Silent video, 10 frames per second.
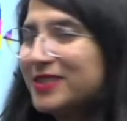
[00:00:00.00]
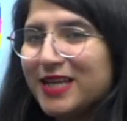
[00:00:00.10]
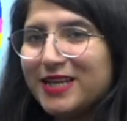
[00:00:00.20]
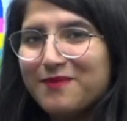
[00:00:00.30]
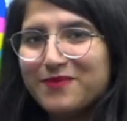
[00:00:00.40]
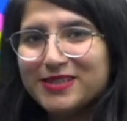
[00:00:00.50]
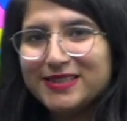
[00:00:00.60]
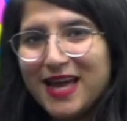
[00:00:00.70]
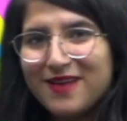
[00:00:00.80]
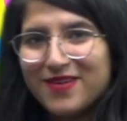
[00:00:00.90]
the number
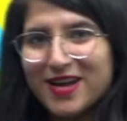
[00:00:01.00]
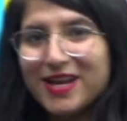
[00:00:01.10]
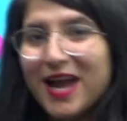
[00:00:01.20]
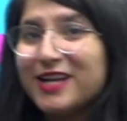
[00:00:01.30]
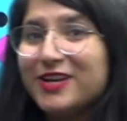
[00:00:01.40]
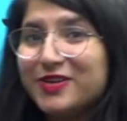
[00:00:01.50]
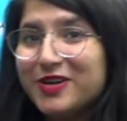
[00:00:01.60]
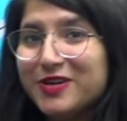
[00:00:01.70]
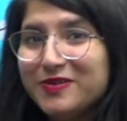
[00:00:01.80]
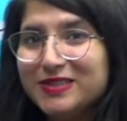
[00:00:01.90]
7 and
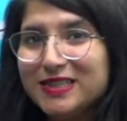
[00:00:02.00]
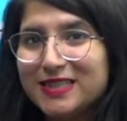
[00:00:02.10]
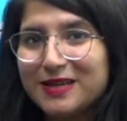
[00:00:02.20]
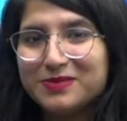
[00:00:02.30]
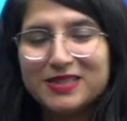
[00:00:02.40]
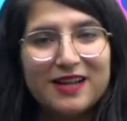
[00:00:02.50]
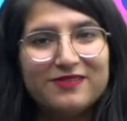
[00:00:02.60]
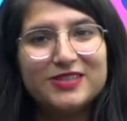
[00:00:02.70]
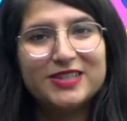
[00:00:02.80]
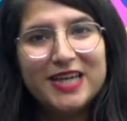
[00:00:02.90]
introduces himself
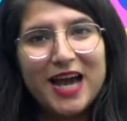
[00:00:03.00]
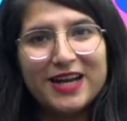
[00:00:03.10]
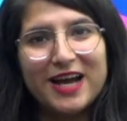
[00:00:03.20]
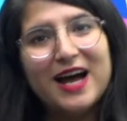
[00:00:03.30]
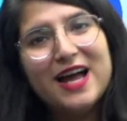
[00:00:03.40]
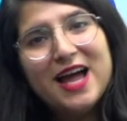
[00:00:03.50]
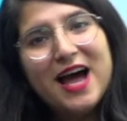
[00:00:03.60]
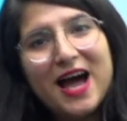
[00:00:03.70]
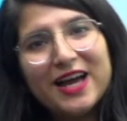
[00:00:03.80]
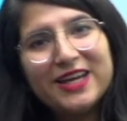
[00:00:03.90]
to Kiara.
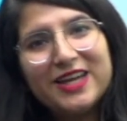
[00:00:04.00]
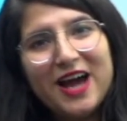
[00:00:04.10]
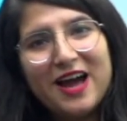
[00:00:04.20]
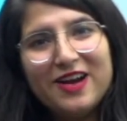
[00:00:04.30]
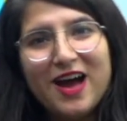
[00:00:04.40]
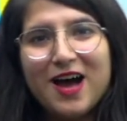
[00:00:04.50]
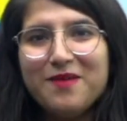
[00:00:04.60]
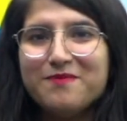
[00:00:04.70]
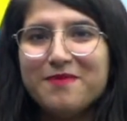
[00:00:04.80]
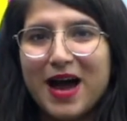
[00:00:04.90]
"Hi Kiara,
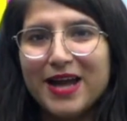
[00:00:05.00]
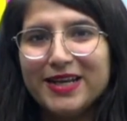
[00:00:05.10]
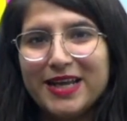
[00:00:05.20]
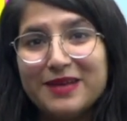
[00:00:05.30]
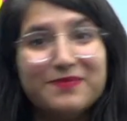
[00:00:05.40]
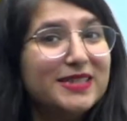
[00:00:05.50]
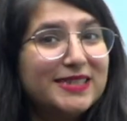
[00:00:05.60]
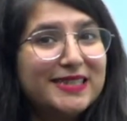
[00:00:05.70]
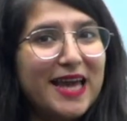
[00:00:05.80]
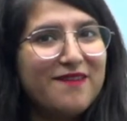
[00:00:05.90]
my name is
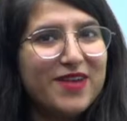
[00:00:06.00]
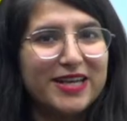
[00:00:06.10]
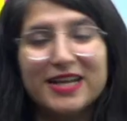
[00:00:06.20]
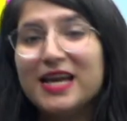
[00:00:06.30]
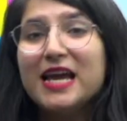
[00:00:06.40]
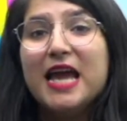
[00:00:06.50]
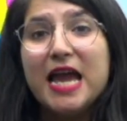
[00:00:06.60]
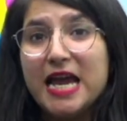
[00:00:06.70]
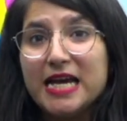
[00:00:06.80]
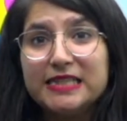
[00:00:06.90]
7.
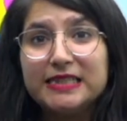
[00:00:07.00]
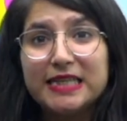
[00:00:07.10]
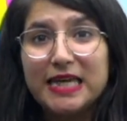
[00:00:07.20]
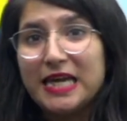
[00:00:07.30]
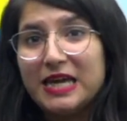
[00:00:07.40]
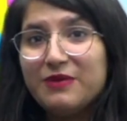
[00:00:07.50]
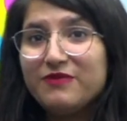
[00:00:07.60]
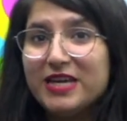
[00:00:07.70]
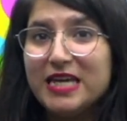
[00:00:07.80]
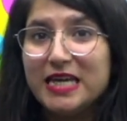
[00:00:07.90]

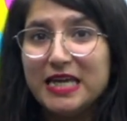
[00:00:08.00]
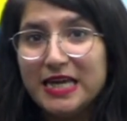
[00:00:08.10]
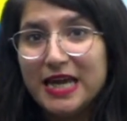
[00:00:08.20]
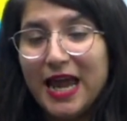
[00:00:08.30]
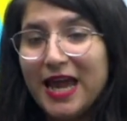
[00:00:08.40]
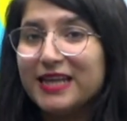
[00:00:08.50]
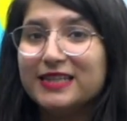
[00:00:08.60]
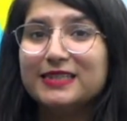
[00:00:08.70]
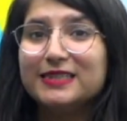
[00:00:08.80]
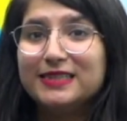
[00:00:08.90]
S-E-V-E-N,
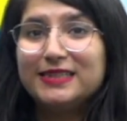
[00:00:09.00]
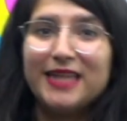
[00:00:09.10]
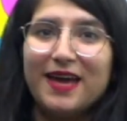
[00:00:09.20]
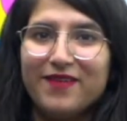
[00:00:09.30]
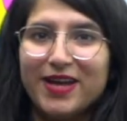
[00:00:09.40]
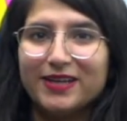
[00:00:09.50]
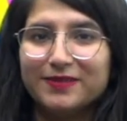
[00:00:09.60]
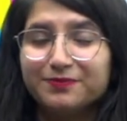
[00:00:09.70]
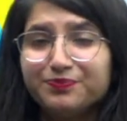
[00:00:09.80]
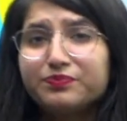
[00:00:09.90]
7.
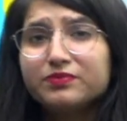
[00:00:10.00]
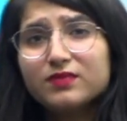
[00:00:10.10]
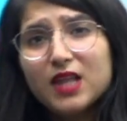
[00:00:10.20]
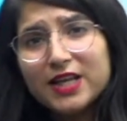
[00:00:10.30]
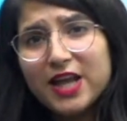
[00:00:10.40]
Now